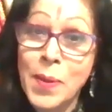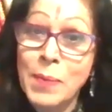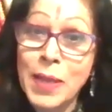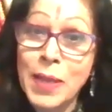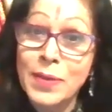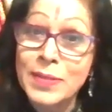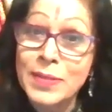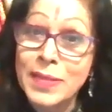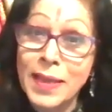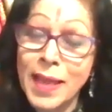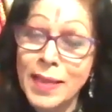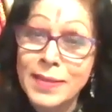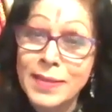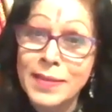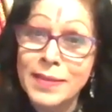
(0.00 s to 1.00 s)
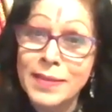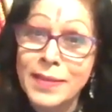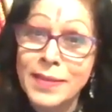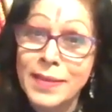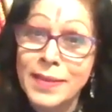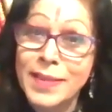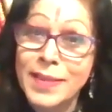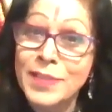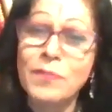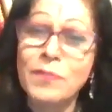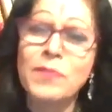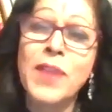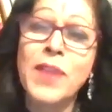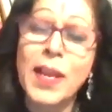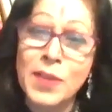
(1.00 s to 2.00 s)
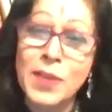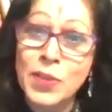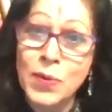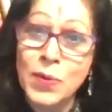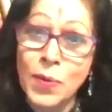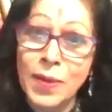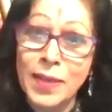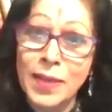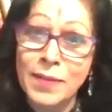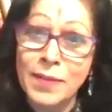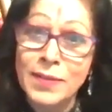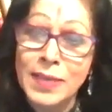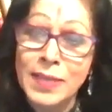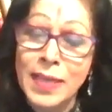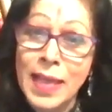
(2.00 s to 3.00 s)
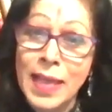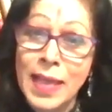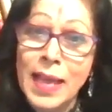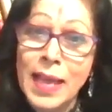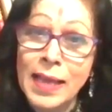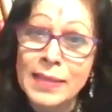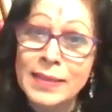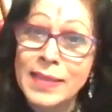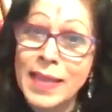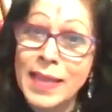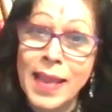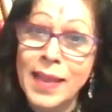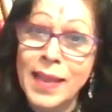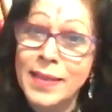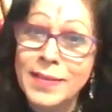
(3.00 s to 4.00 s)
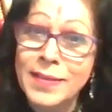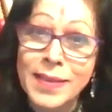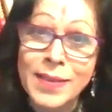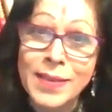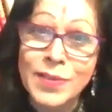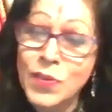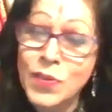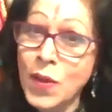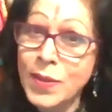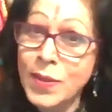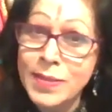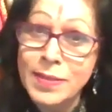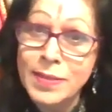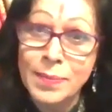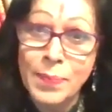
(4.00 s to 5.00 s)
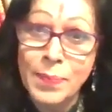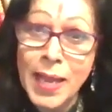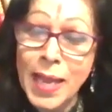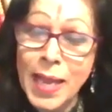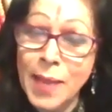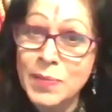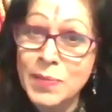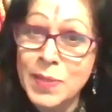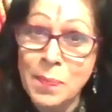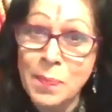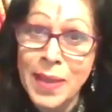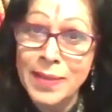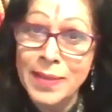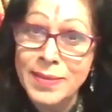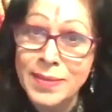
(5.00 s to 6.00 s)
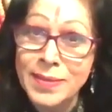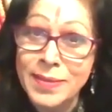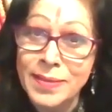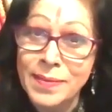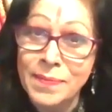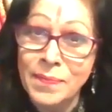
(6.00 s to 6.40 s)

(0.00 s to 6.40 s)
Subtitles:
because the latter is very short lived and the end is not perhaps the best.